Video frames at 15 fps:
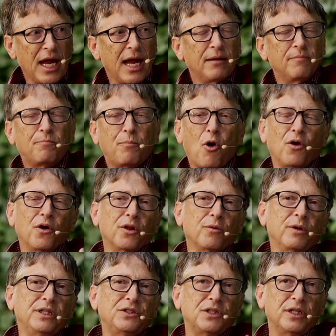And part of the
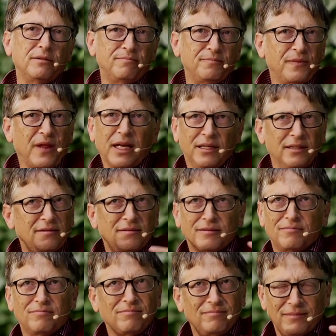reason, and
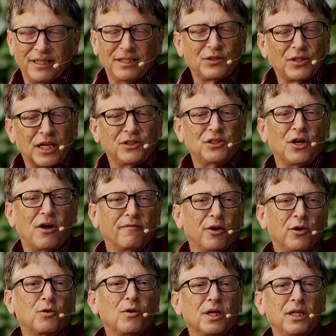it's catching on
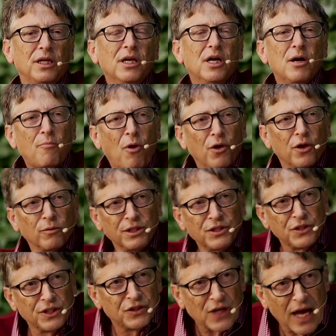very quickly, part of the
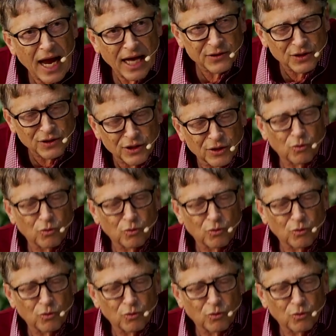reason is it has this